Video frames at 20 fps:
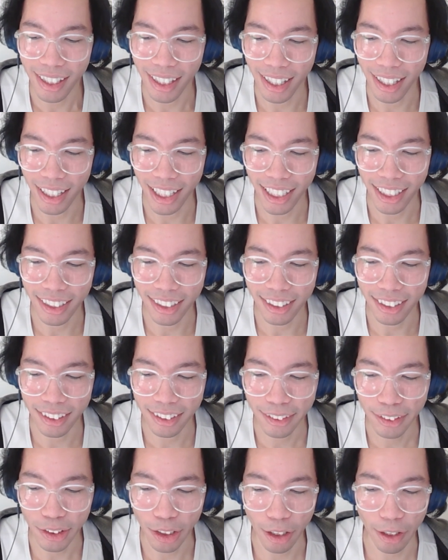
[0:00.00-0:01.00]

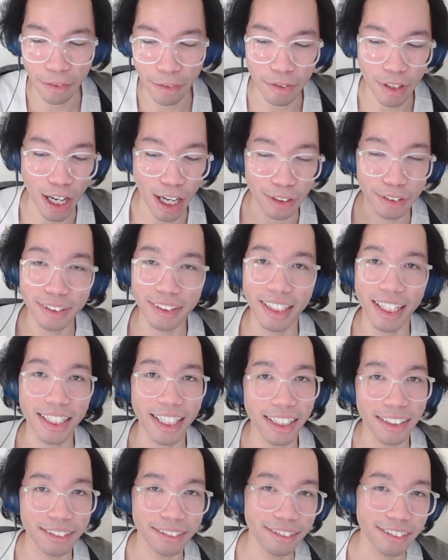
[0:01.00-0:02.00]
And so I
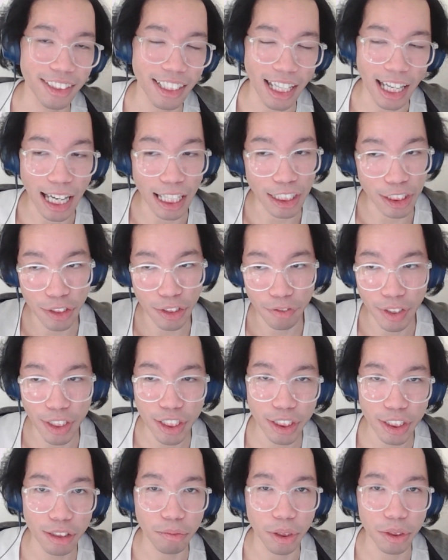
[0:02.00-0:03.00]
just
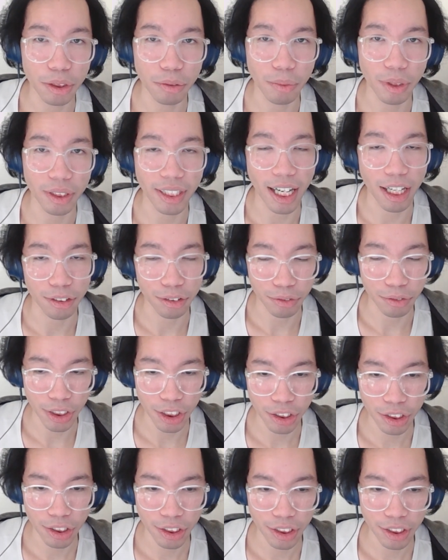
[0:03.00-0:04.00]
finished the one-to-one
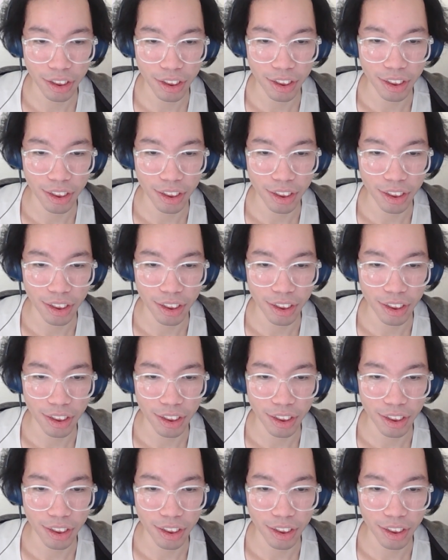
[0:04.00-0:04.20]
outreach.